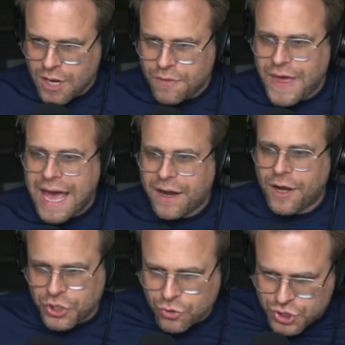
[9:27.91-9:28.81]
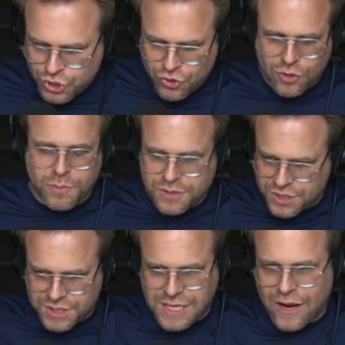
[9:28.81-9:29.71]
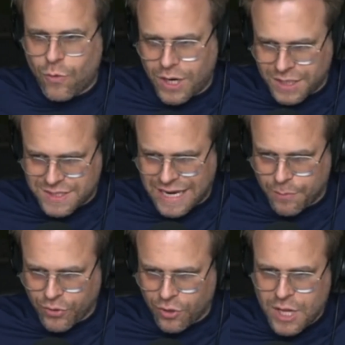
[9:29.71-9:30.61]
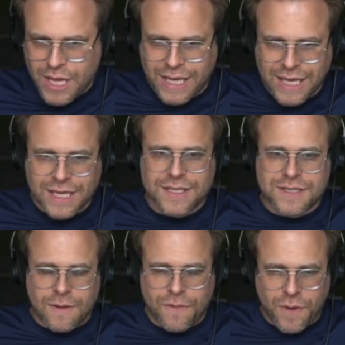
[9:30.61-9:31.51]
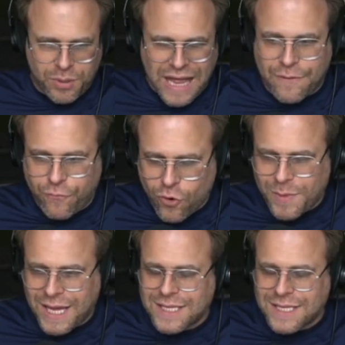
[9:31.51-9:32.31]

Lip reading: That YouTube, just to take one example, is the platform.